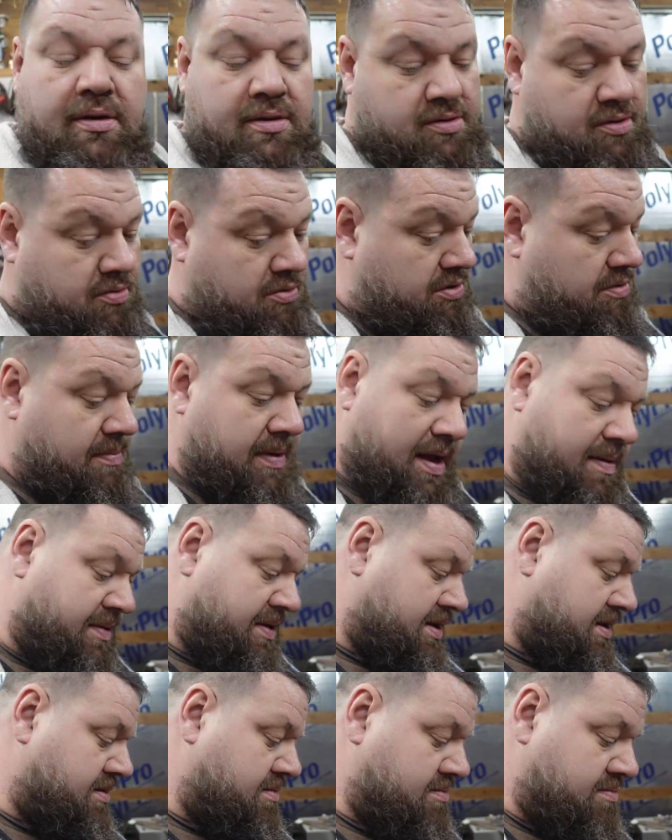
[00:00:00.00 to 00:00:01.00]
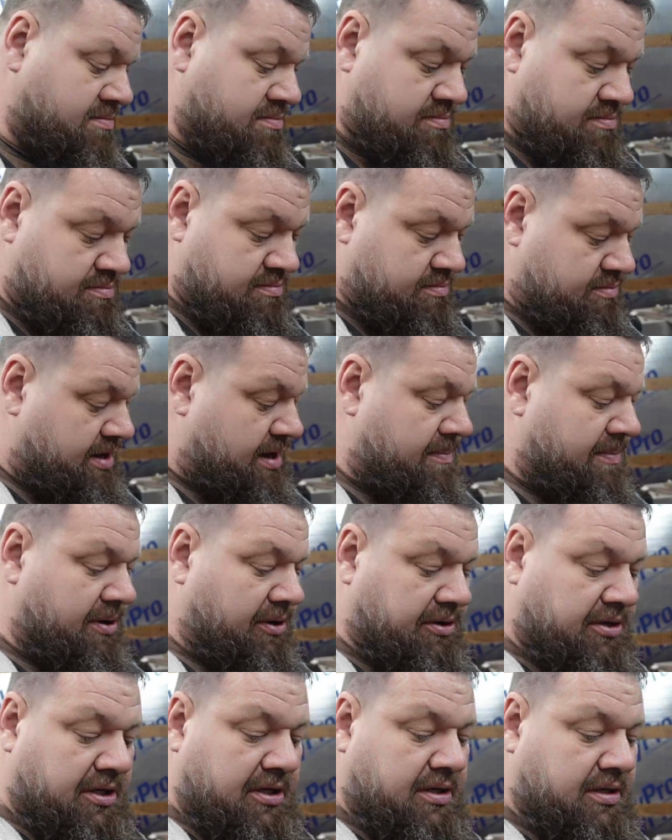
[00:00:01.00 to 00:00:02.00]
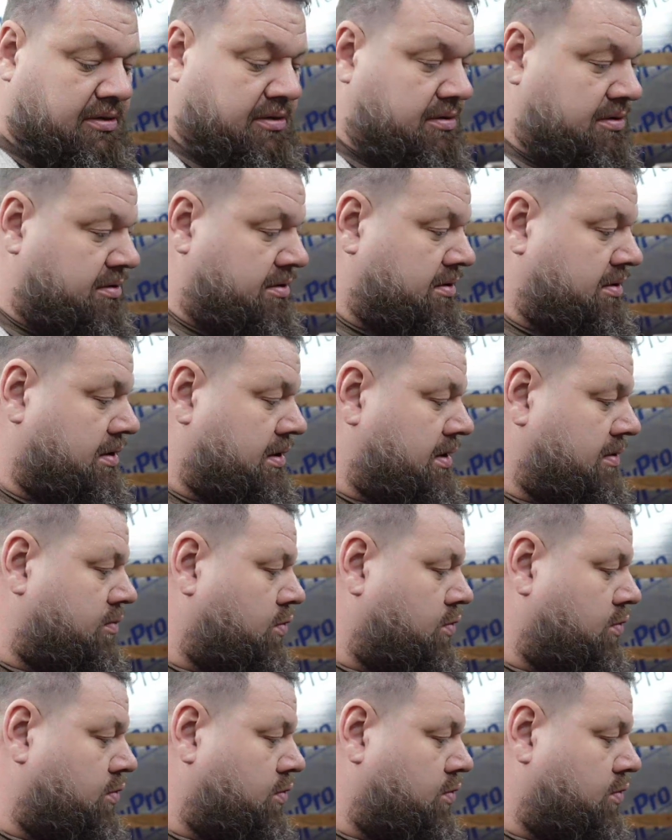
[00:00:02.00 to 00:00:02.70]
Or maybe they built it to